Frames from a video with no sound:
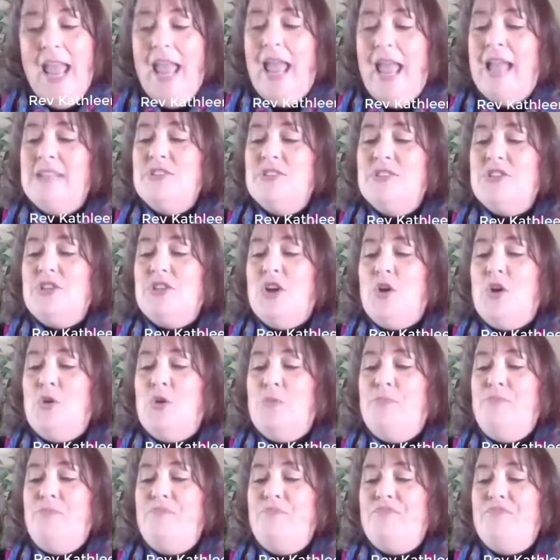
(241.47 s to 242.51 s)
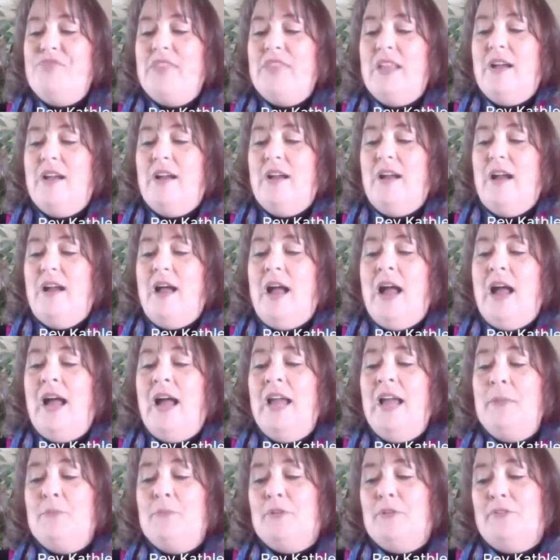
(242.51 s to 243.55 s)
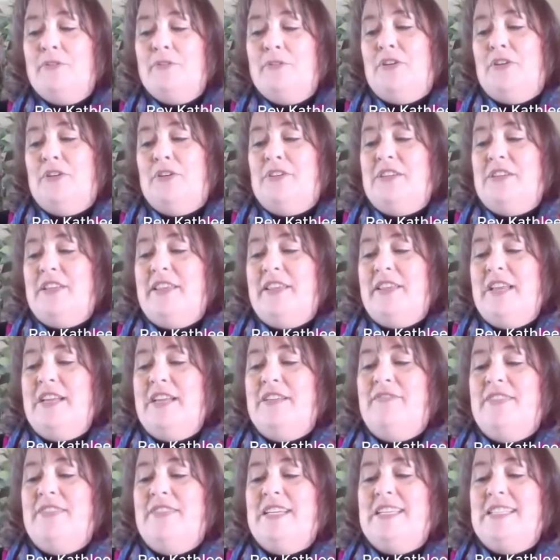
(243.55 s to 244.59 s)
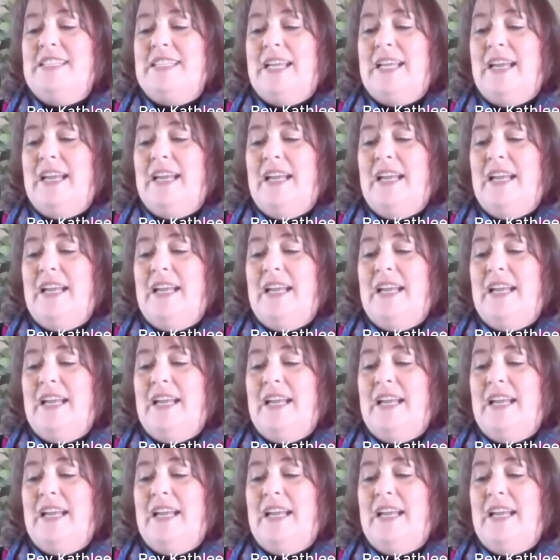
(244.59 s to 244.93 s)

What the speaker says: And so I prefer to think of this